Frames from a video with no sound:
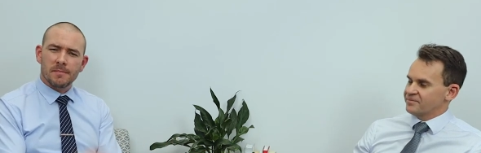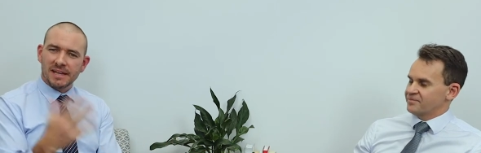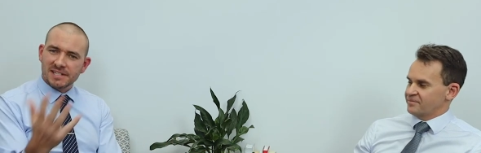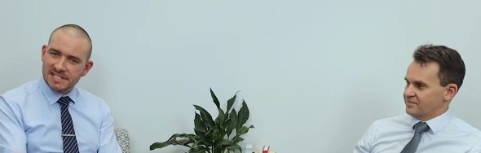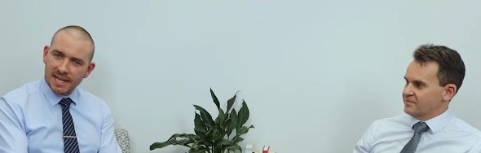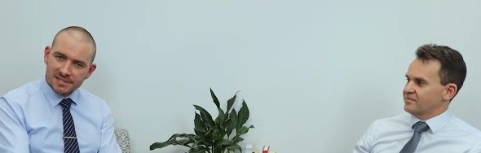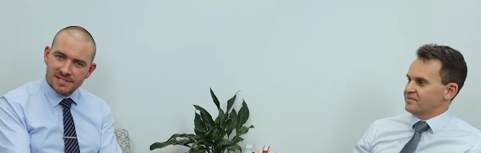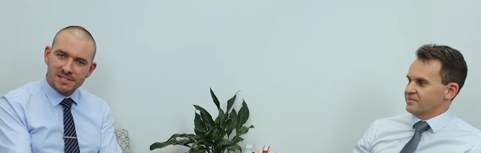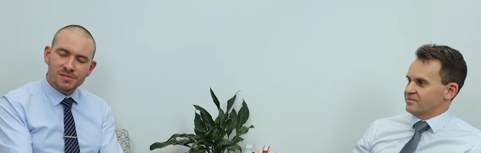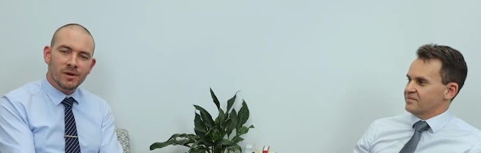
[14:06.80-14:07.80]
Speaker 1: They make
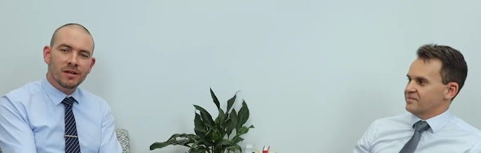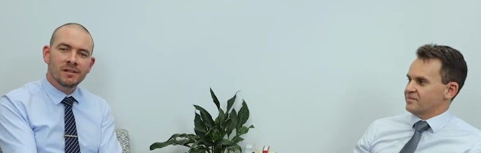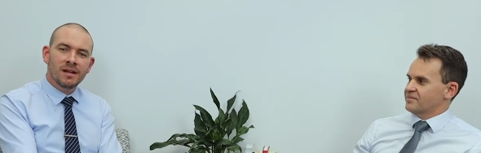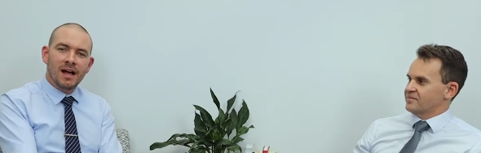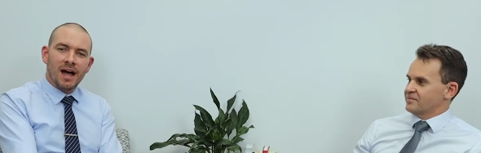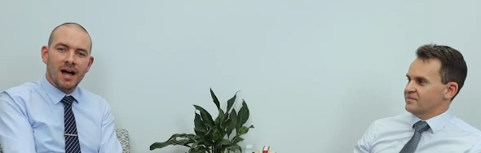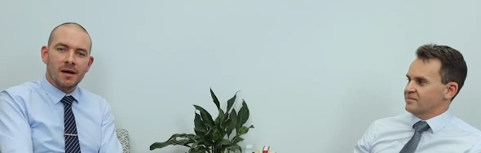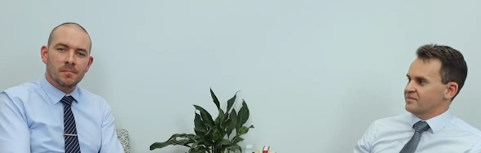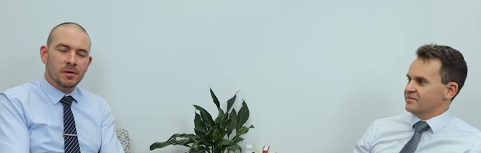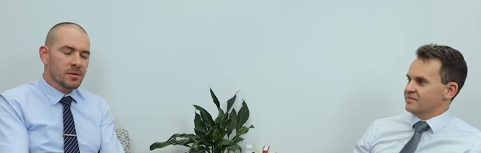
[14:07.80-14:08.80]
sense as well,
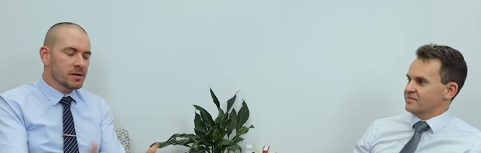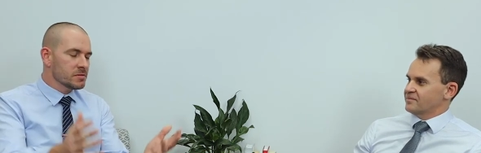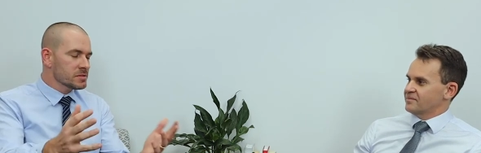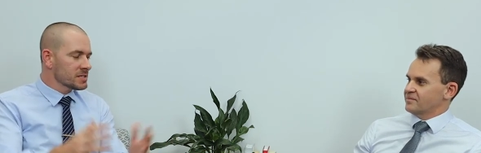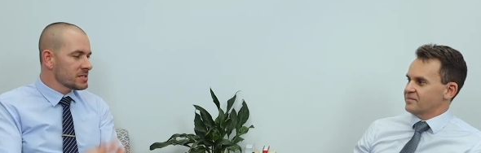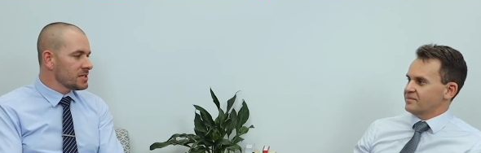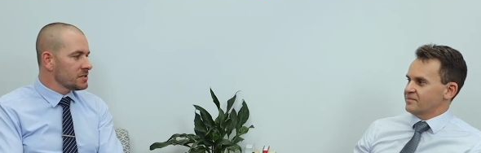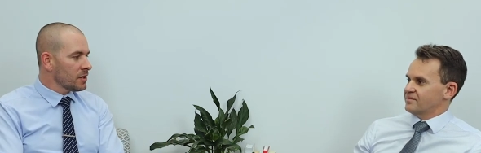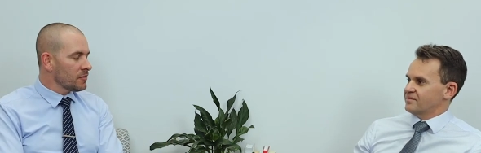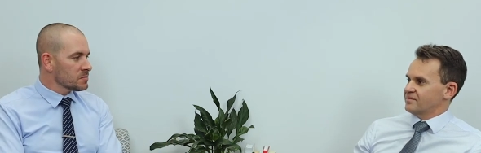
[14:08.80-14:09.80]
um, but we will just
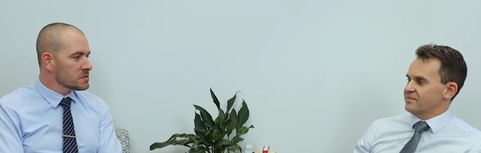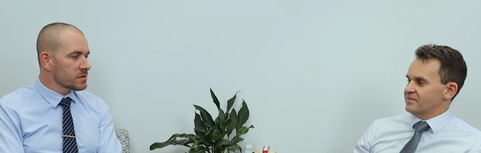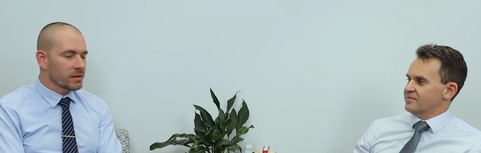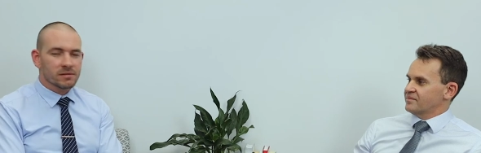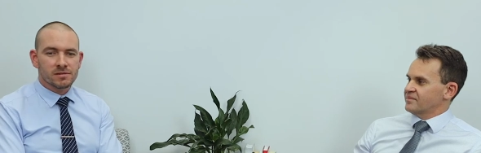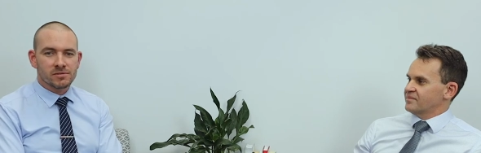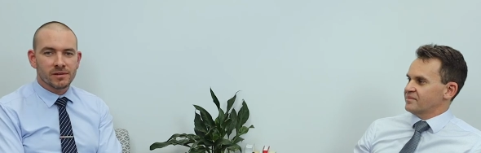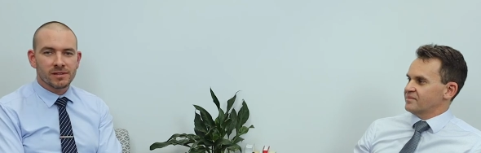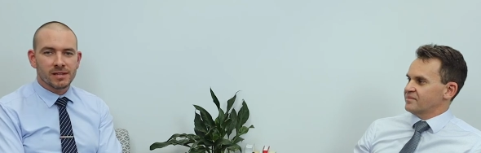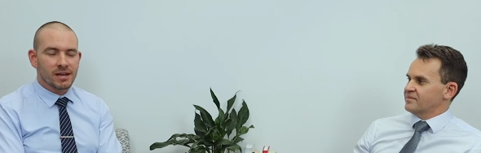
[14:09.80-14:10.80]
continue to go from strength to
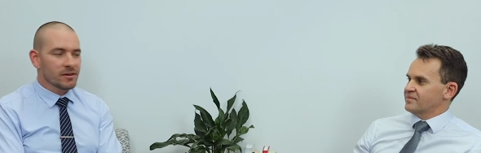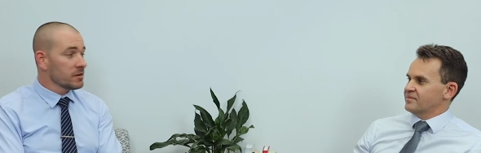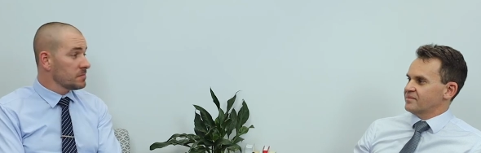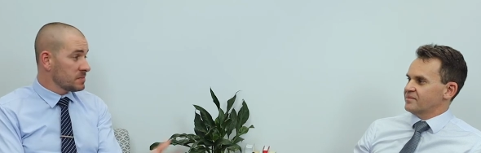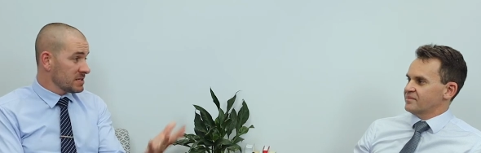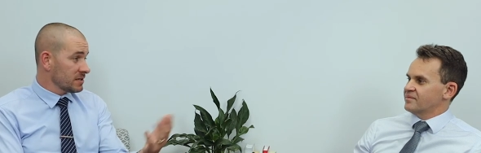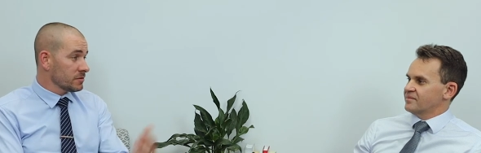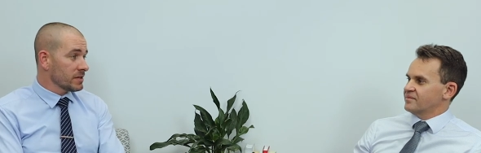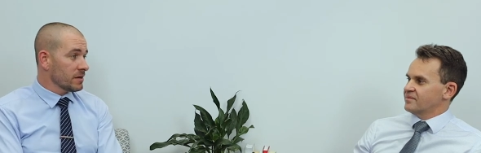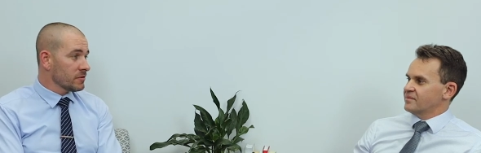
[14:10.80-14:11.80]
strength in that area,
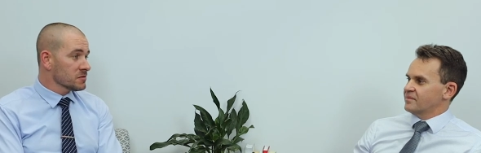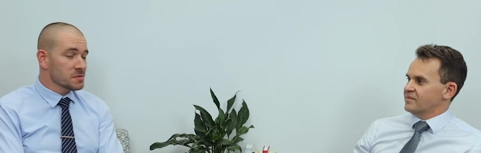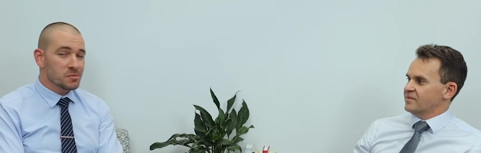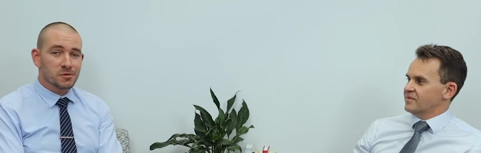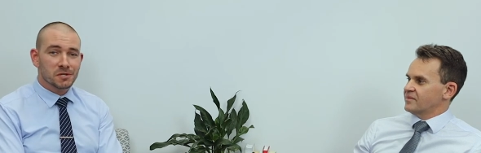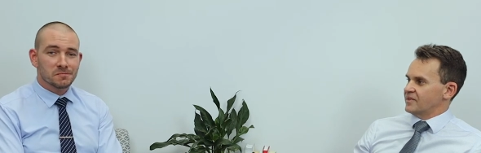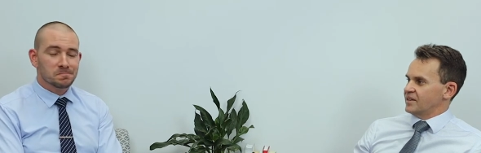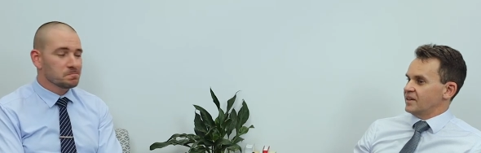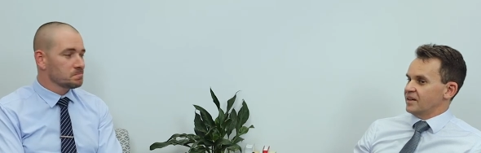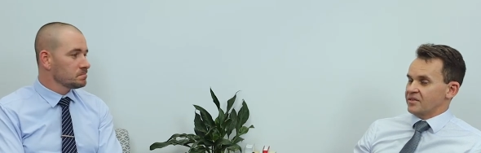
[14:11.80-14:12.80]
particularly with that role supporting it.
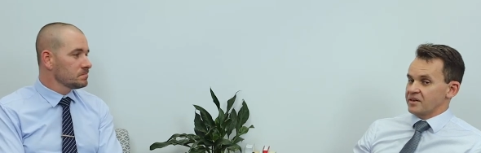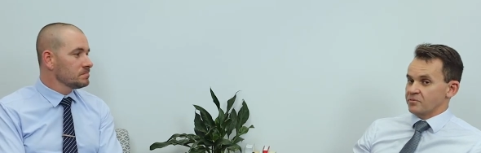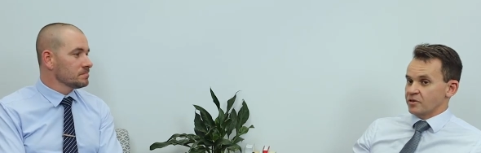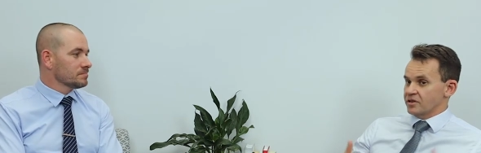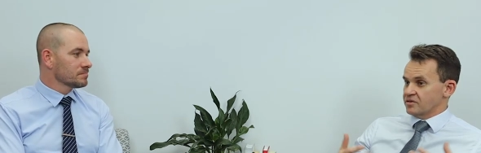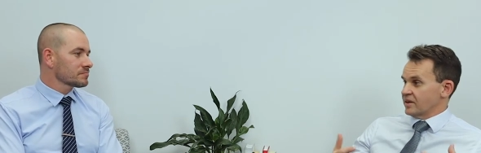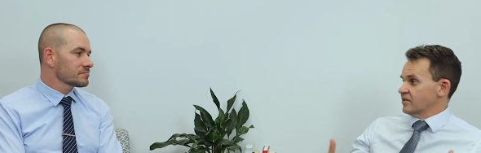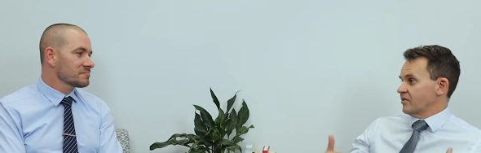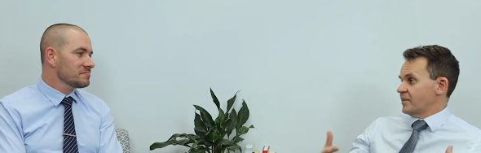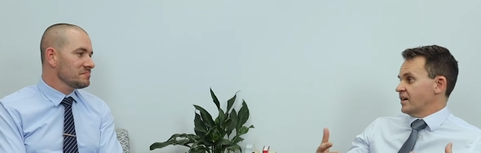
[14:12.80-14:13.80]
Speaker 2: Yeah, and then we've got a
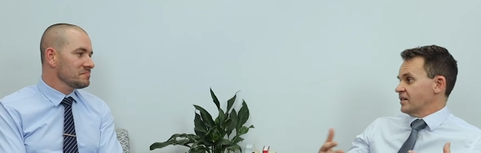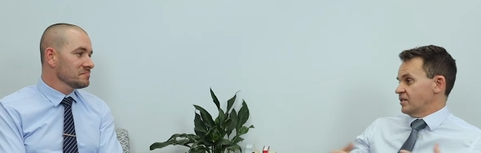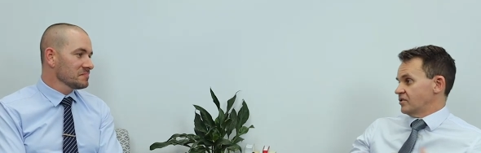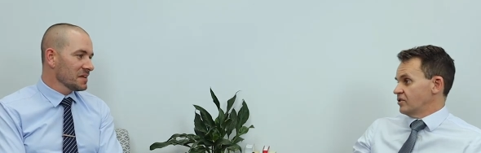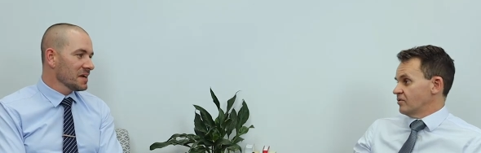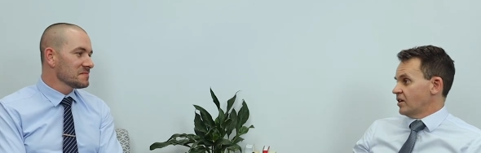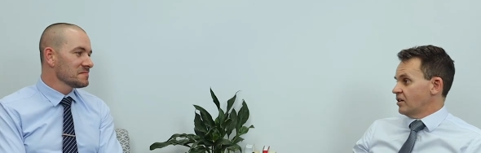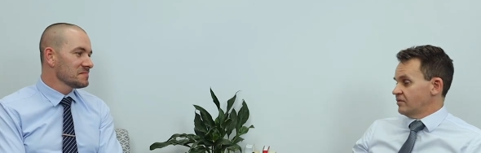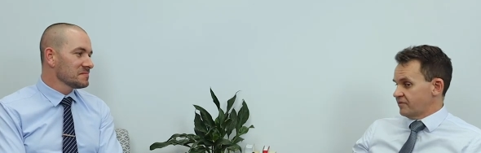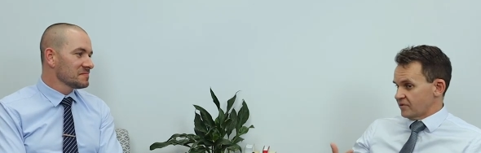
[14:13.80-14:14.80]
Director of Marketing, a new yeah.
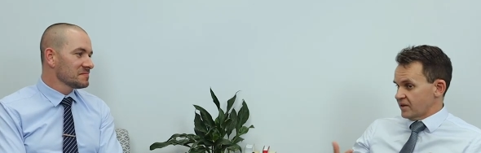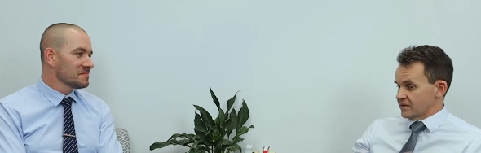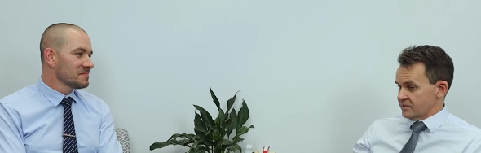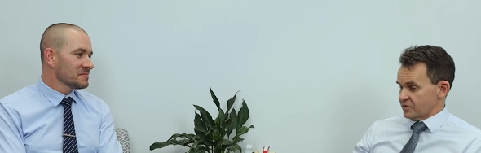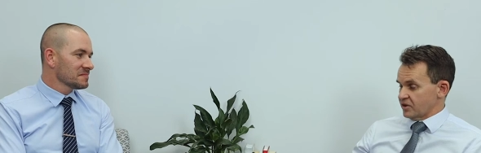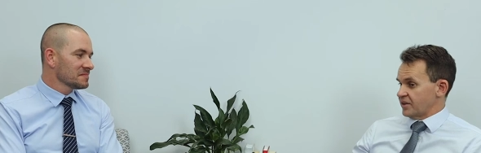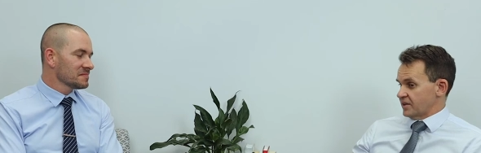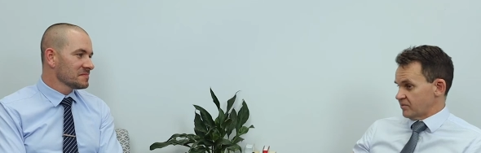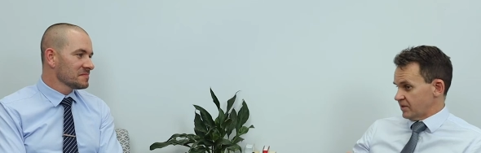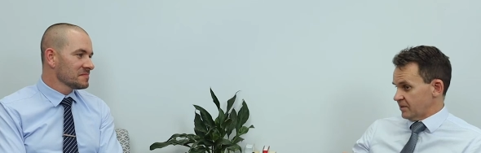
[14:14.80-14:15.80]
role for us, which I
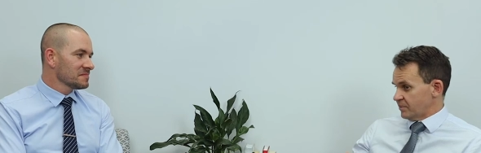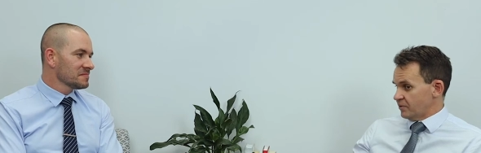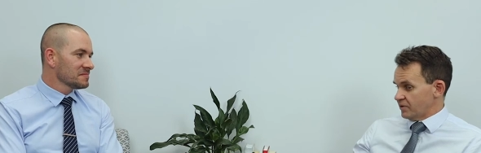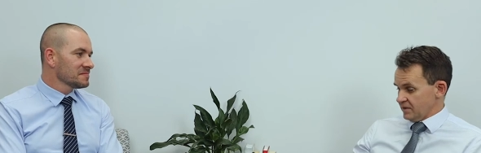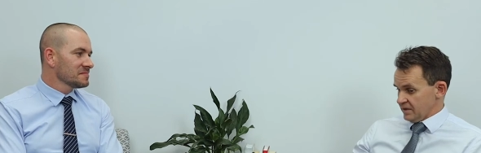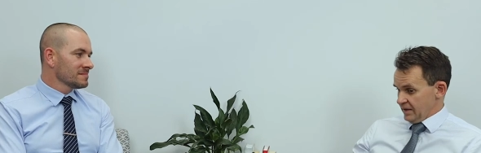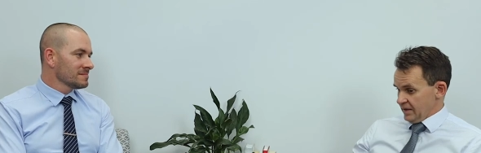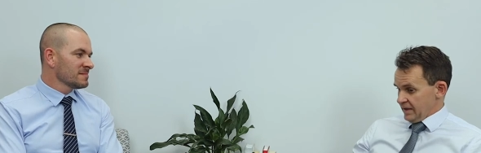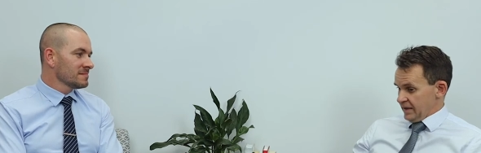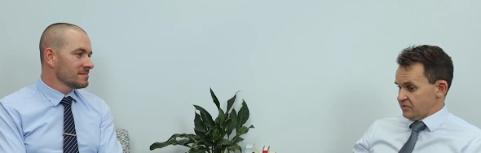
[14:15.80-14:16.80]
think is really important.
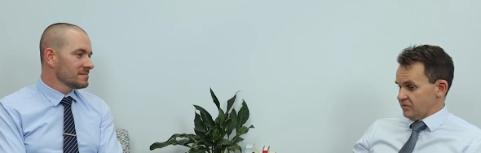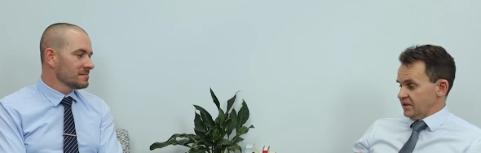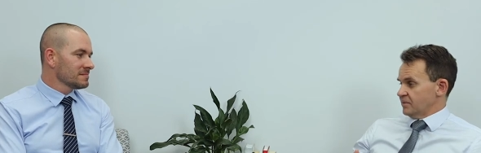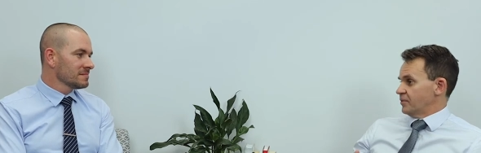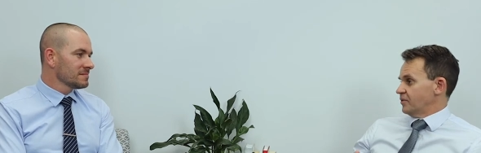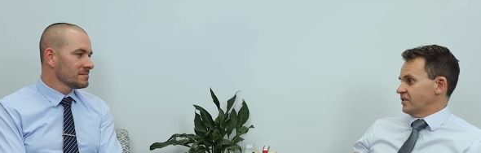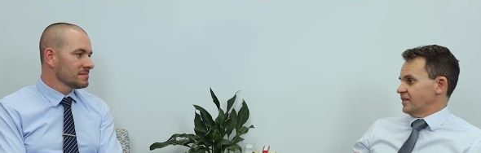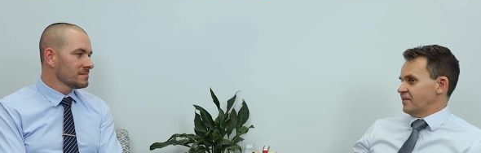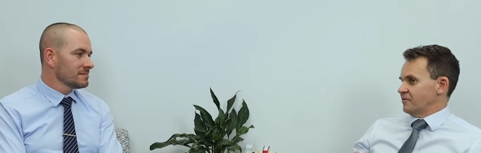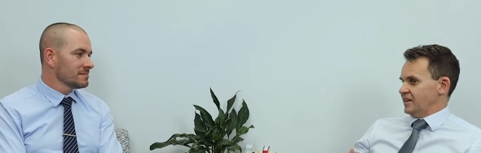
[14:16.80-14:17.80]
It's really
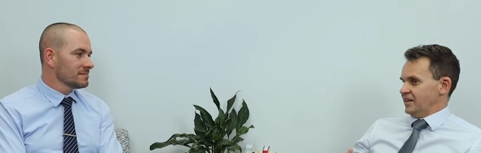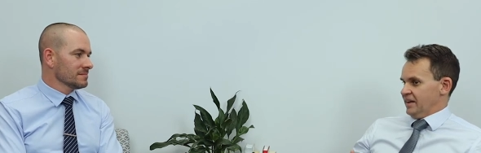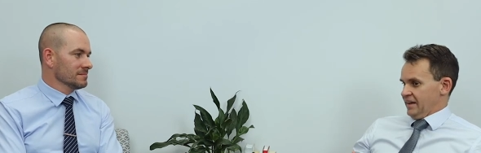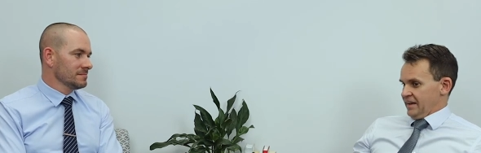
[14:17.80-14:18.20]
important that we